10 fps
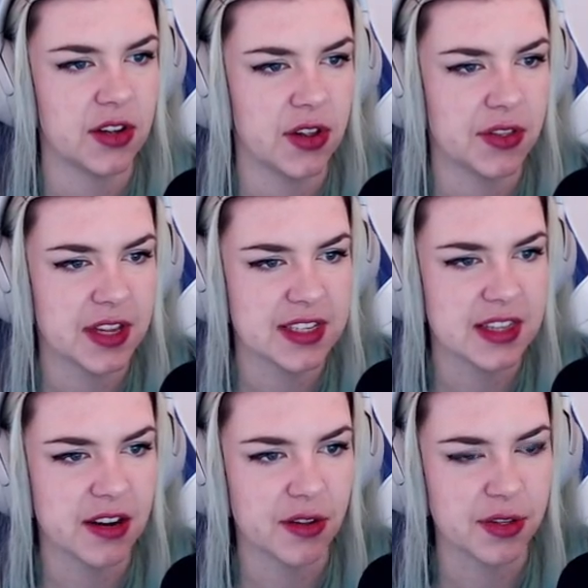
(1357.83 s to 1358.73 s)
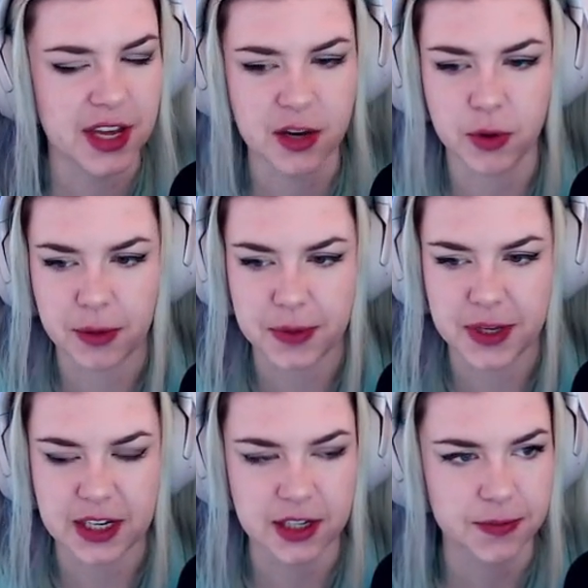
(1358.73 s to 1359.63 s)
this little thing will
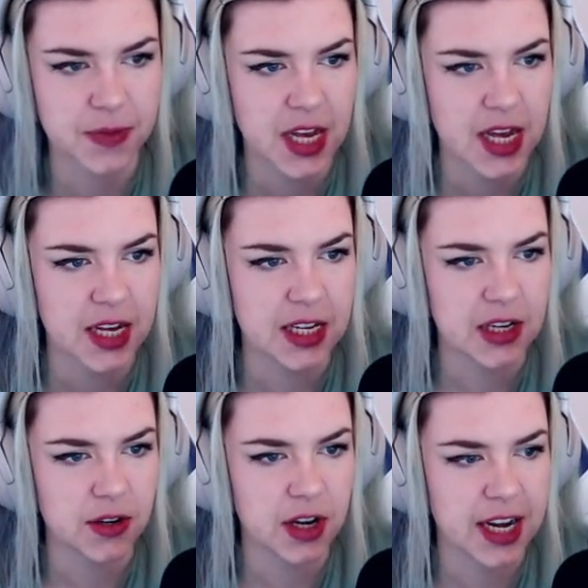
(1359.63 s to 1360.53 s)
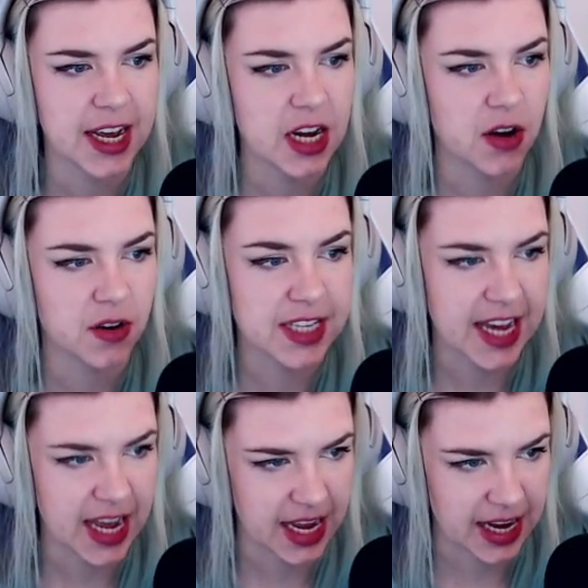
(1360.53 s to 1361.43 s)
appear. You're gonna hit
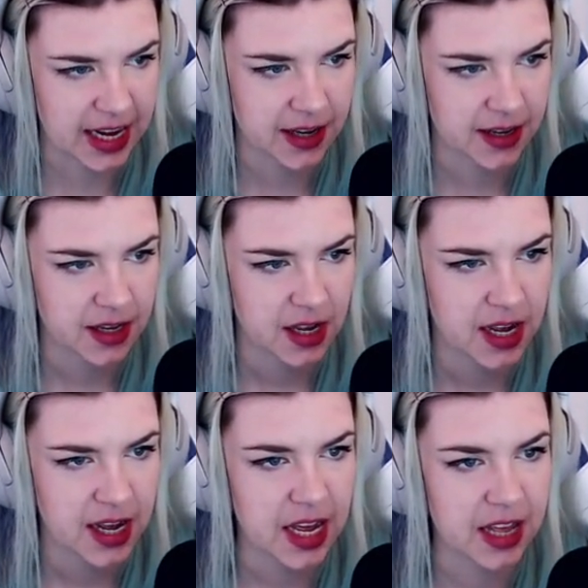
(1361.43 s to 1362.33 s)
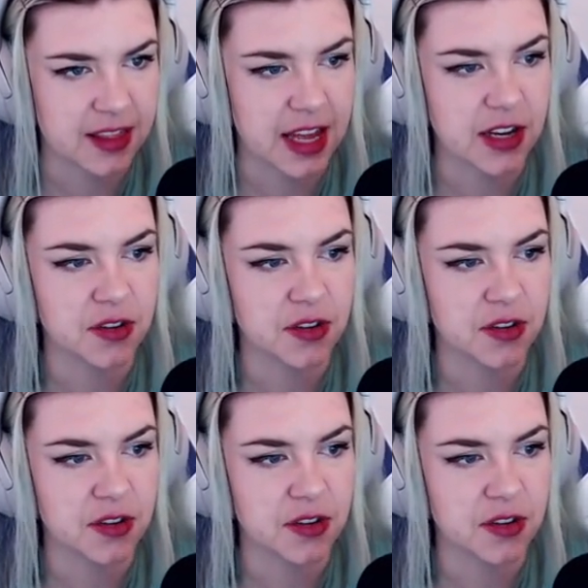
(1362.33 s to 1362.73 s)
OK. And then you're